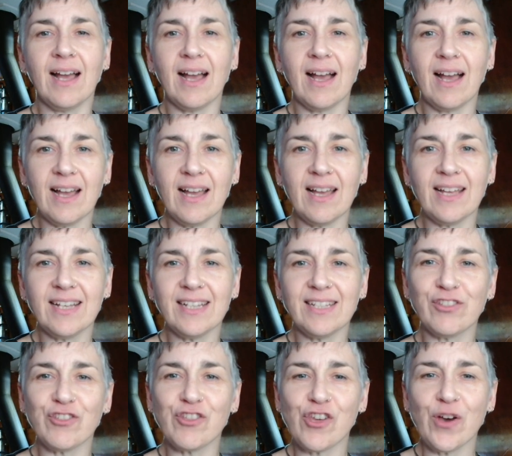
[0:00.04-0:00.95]
Hi,
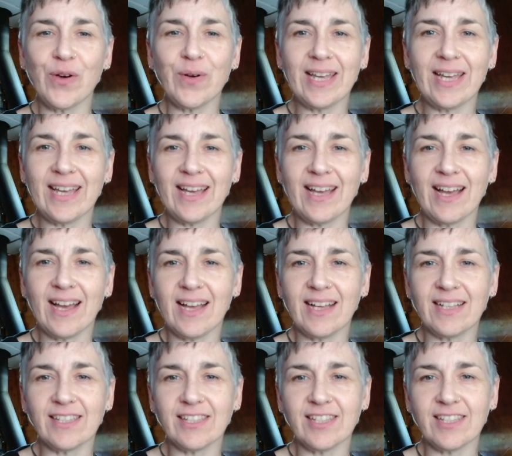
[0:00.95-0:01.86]
it's Jo here,
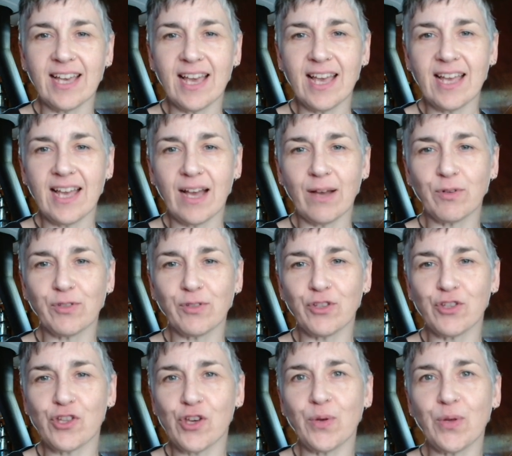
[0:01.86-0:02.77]
and today I
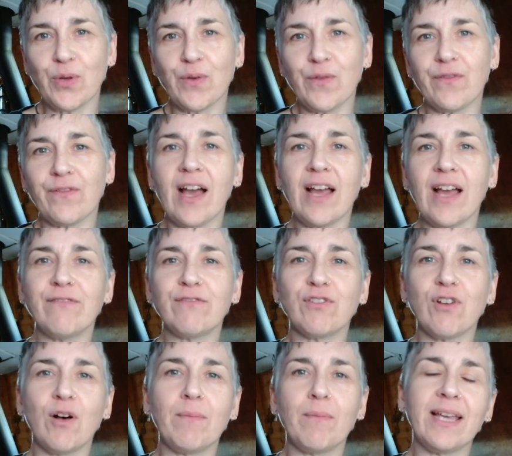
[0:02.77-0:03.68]
want to show you
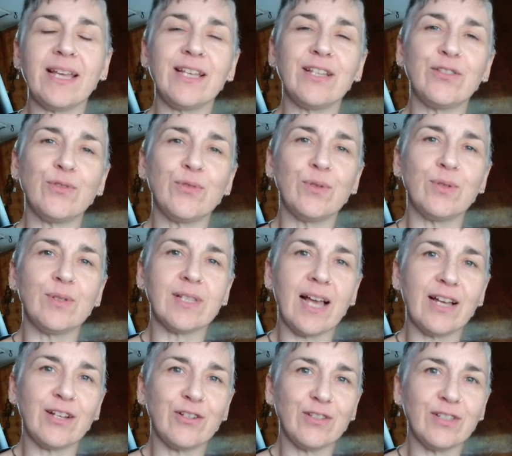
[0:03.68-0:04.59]
5 doll making
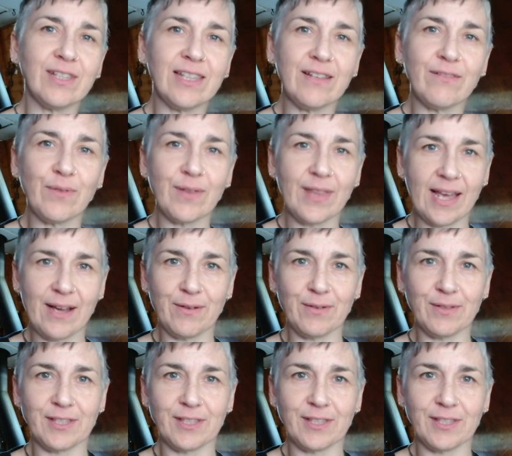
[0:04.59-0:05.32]
tools I couldn't live without.